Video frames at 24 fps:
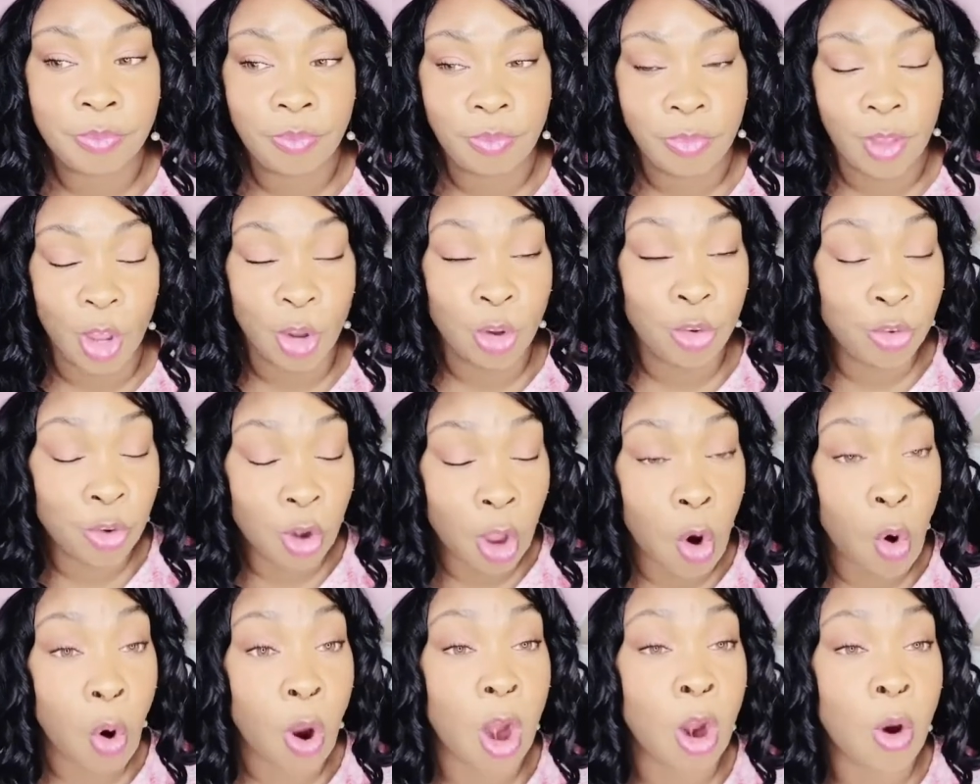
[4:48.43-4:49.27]

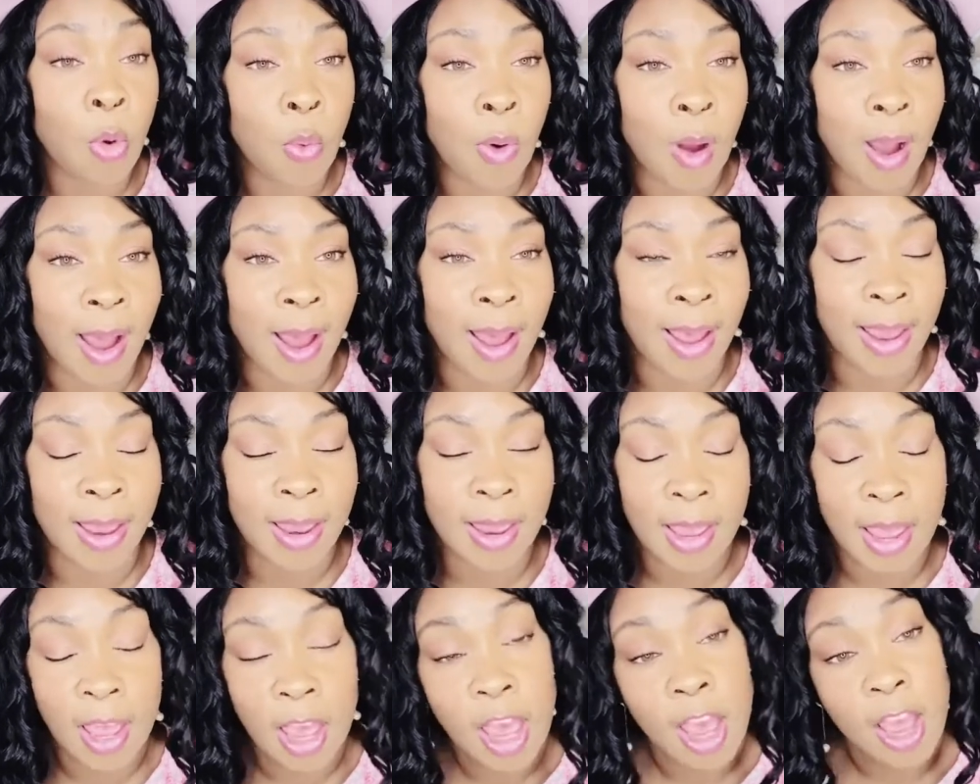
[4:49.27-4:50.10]
know our why,
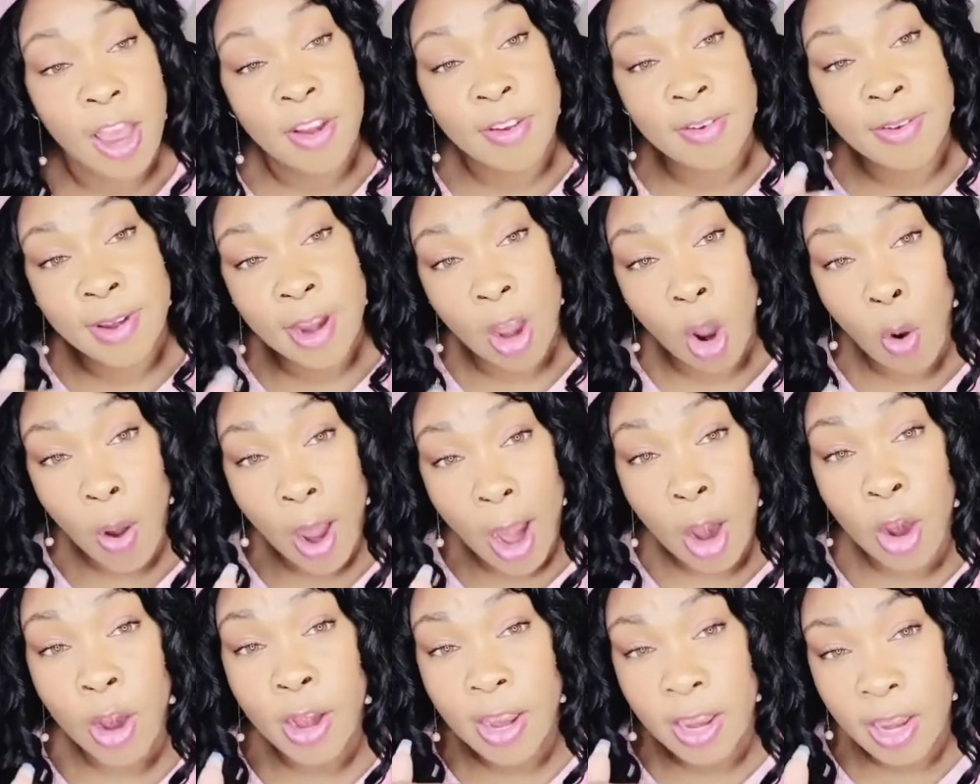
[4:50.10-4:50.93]
know
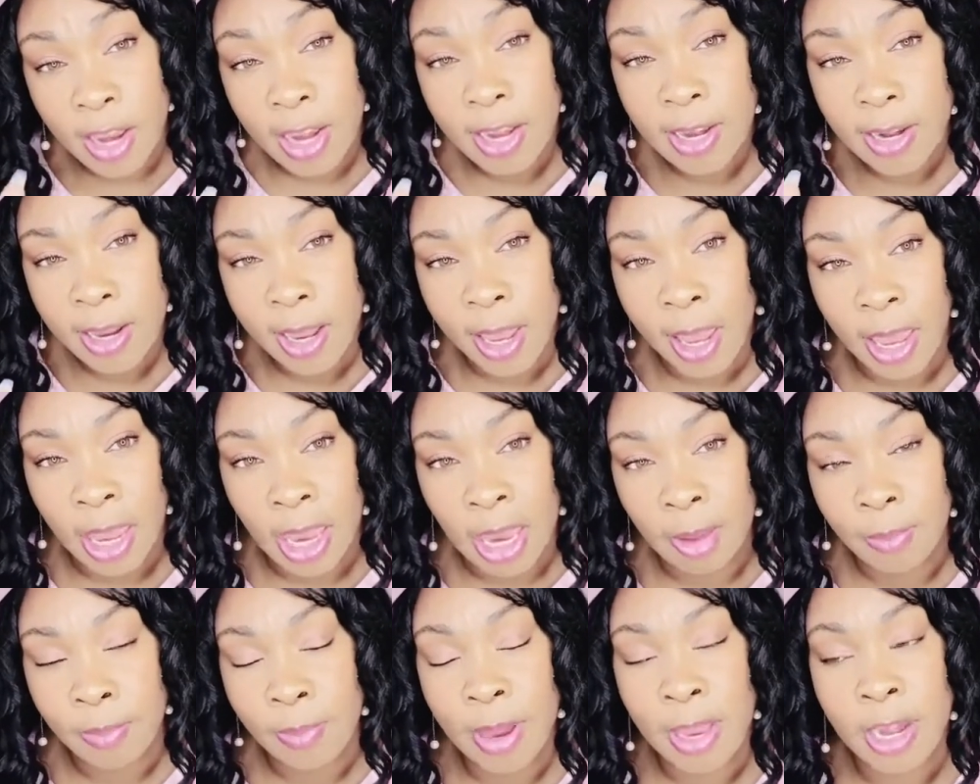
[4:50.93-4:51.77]
our end
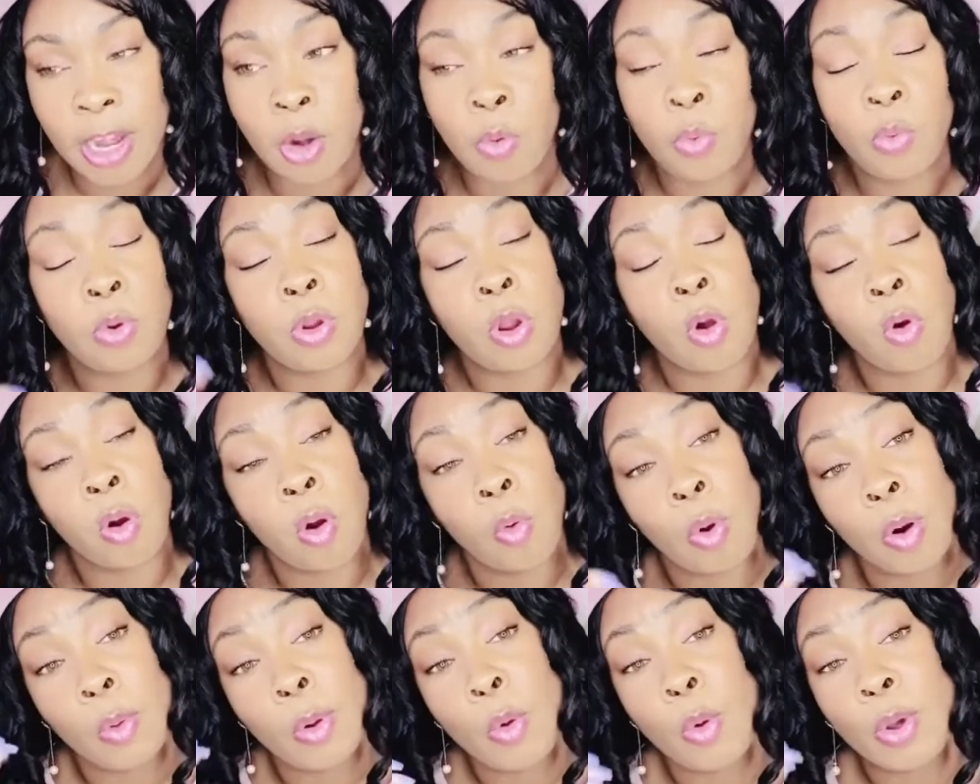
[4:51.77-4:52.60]
game, meaning knowing
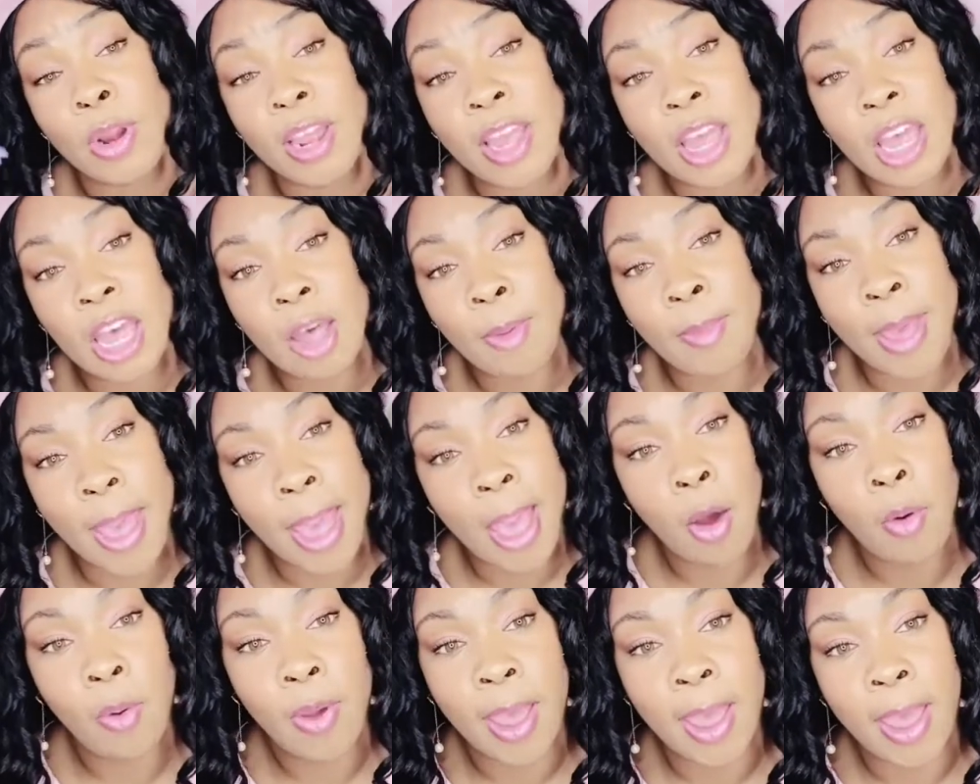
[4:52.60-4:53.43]
where we want to come
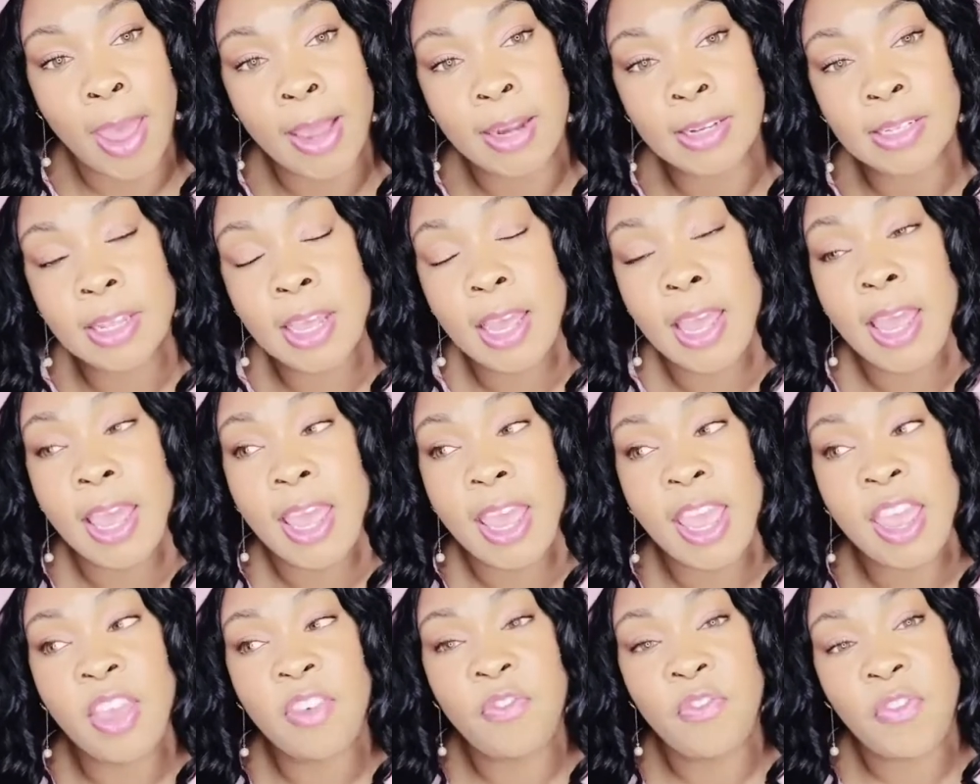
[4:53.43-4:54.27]
out at,
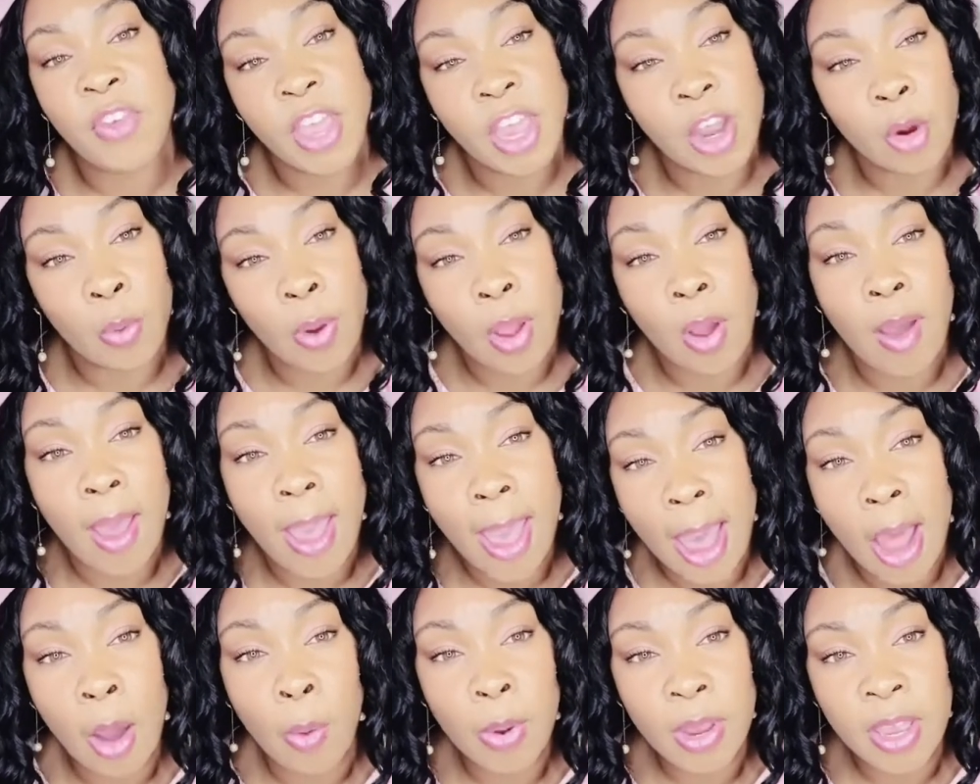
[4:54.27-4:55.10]
and figure out
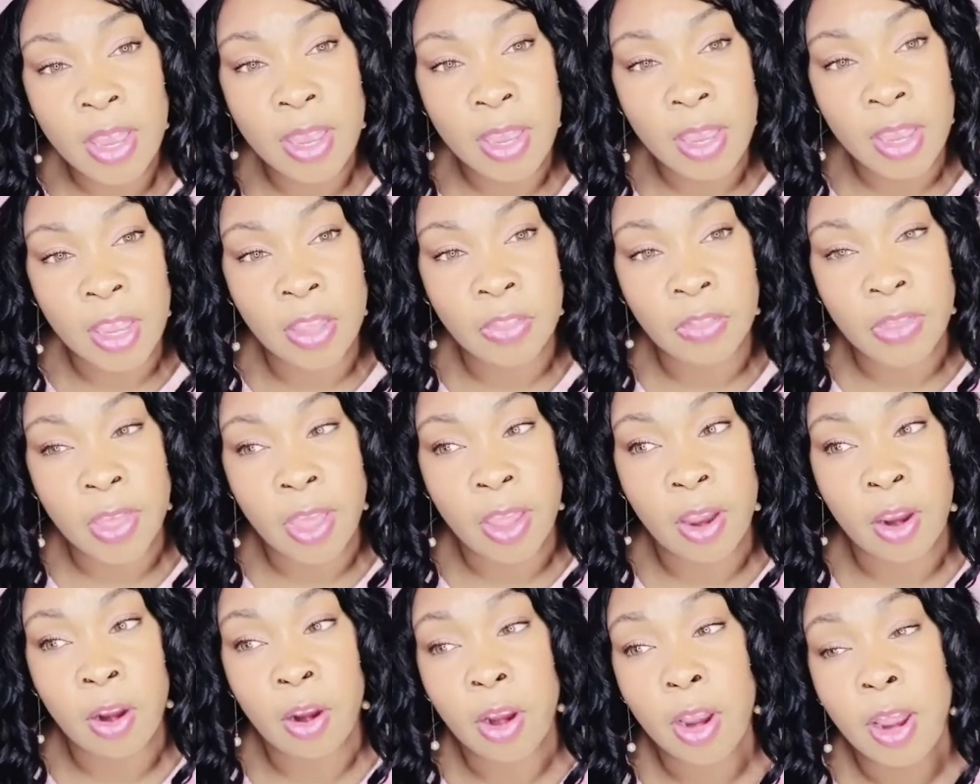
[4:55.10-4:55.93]
how we can get
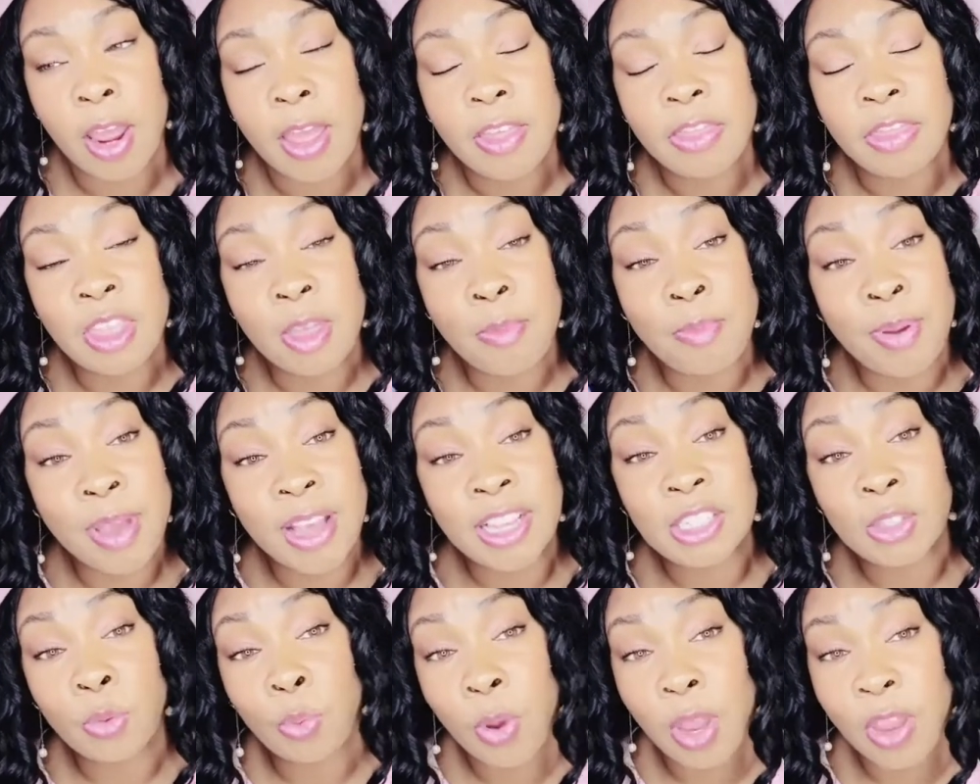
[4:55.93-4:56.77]
there the
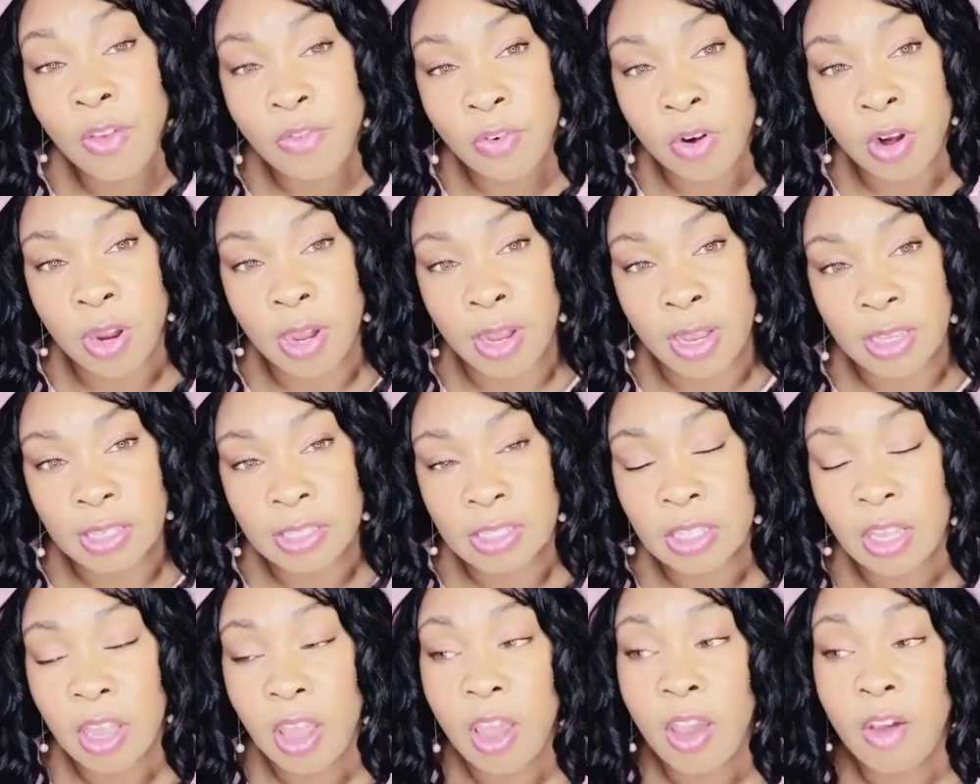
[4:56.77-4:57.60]
best way for us.